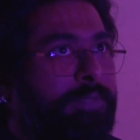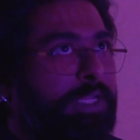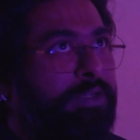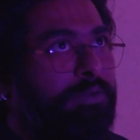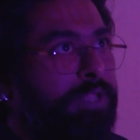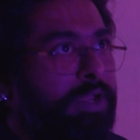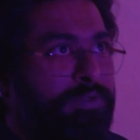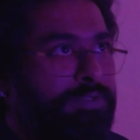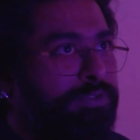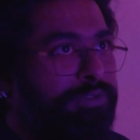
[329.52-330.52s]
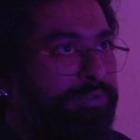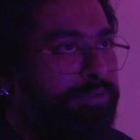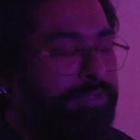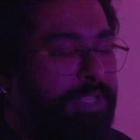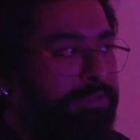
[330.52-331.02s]

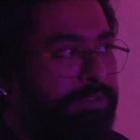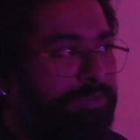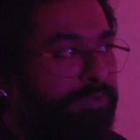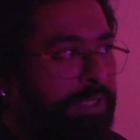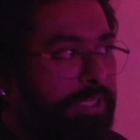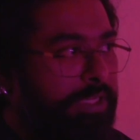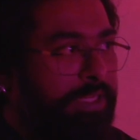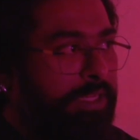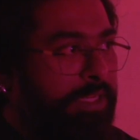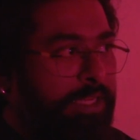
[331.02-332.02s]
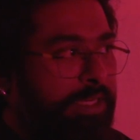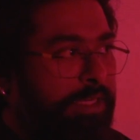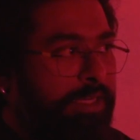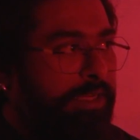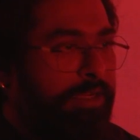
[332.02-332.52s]
2002, 2003 in
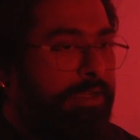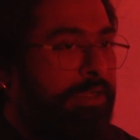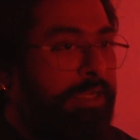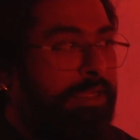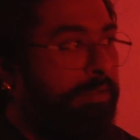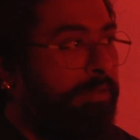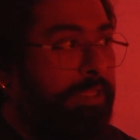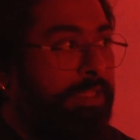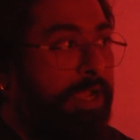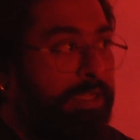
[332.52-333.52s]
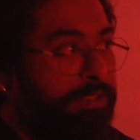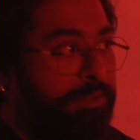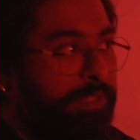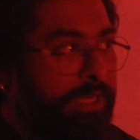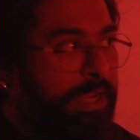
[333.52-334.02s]
India, in the art
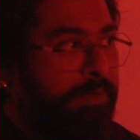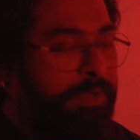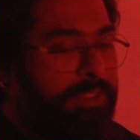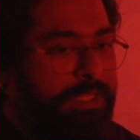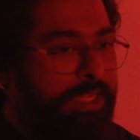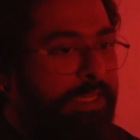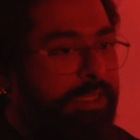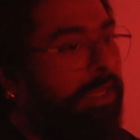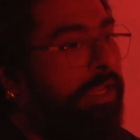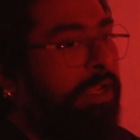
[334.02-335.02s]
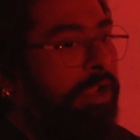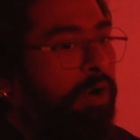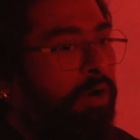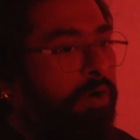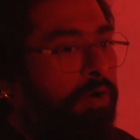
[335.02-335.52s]
school that I was in,
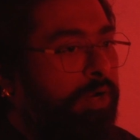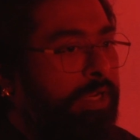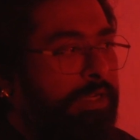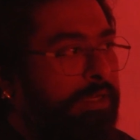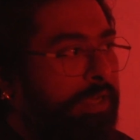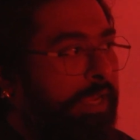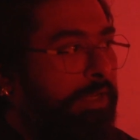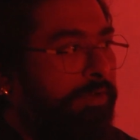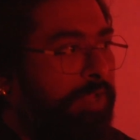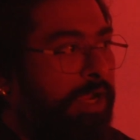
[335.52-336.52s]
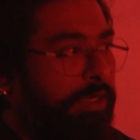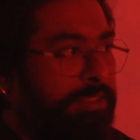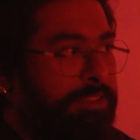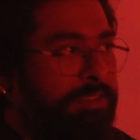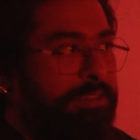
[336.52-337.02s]
or in any of the
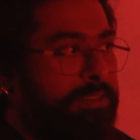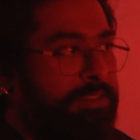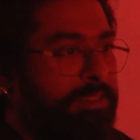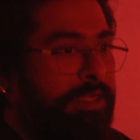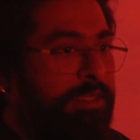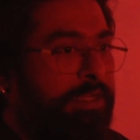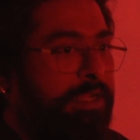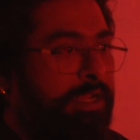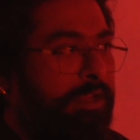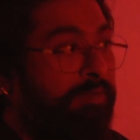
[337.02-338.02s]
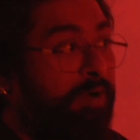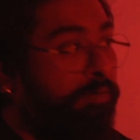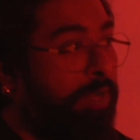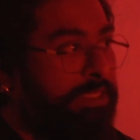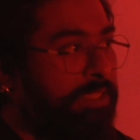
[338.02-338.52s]
artist circles that I
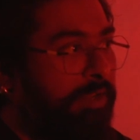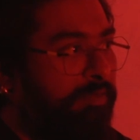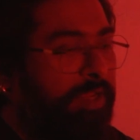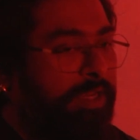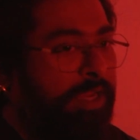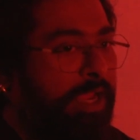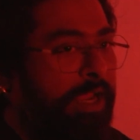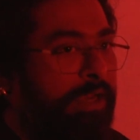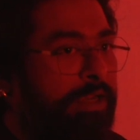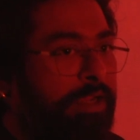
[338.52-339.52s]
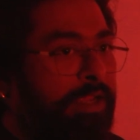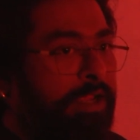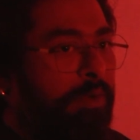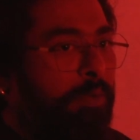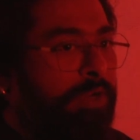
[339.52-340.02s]
found myself in. And
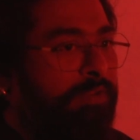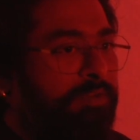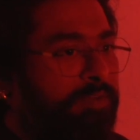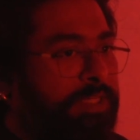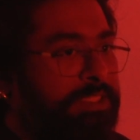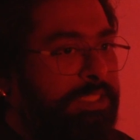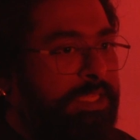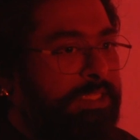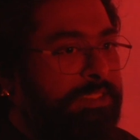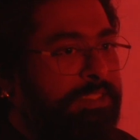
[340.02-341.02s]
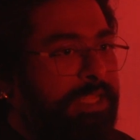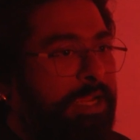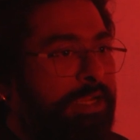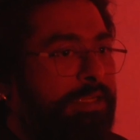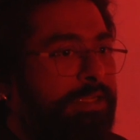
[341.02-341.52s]
one of the first things that,